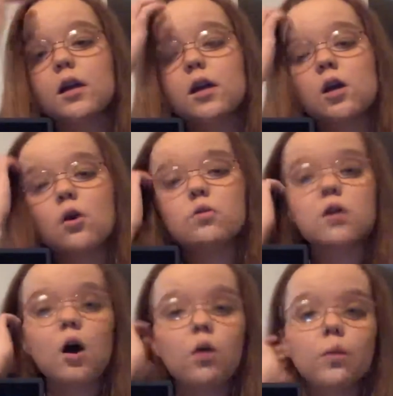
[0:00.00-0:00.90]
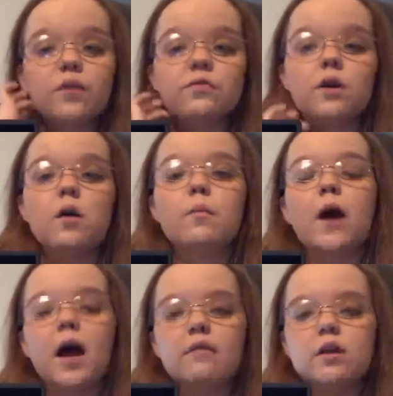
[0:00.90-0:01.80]
goes all the way from
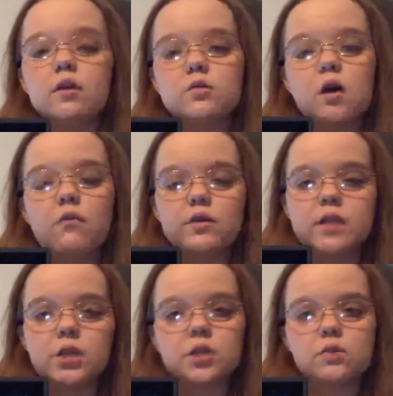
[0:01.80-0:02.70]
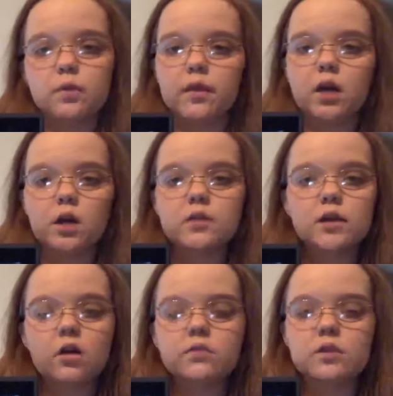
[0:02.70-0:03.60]
having those conversations within
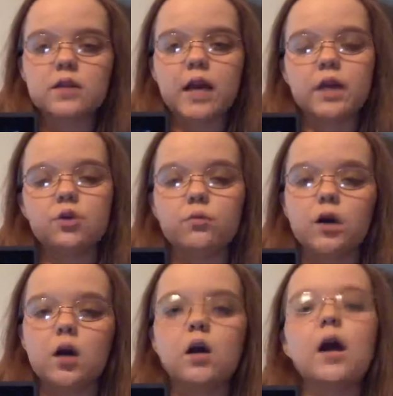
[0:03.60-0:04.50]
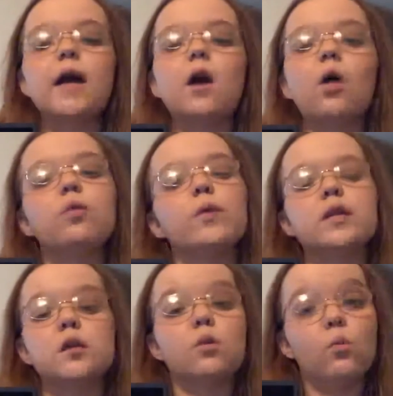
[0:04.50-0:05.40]
ourselves, deciding who we are, and all the way
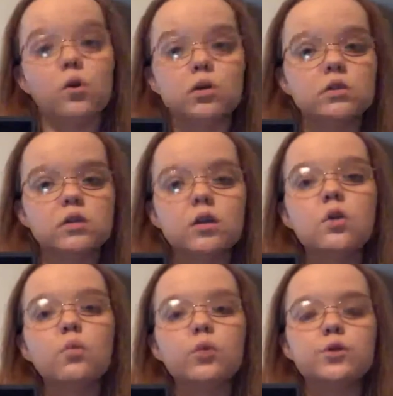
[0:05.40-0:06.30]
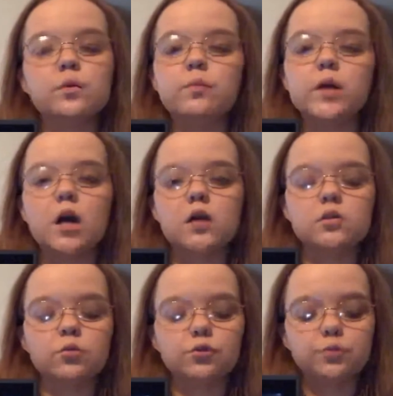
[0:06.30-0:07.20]
to the world, which would be our
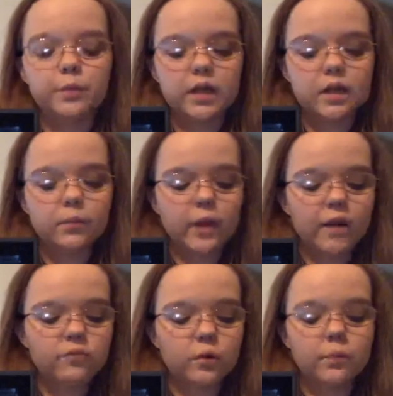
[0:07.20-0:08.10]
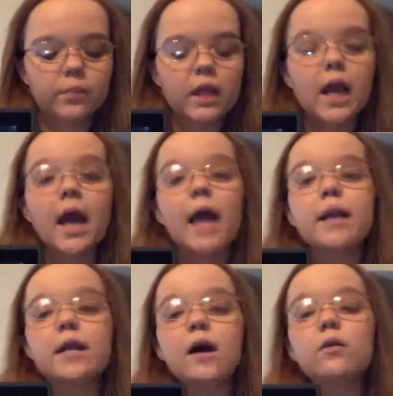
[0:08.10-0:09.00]
social media platform.
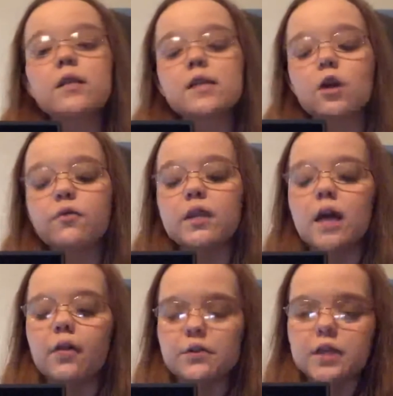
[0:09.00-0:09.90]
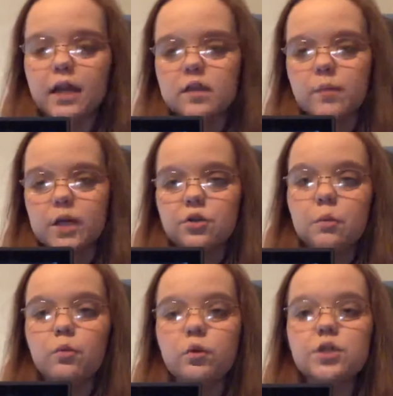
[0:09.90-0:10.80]
Now let's head over to the other side of the
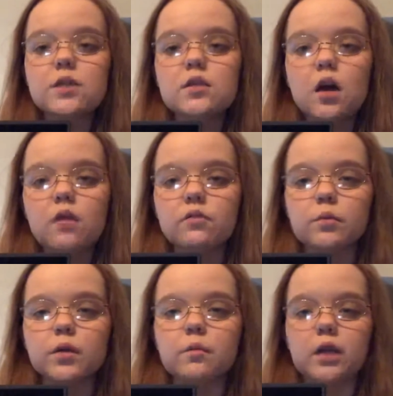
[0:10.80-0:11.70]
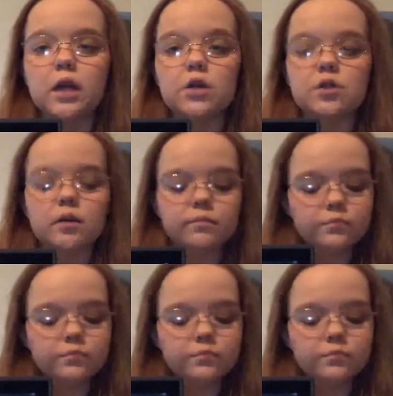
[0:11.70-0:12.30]
spectrum, which is nonverbal communication.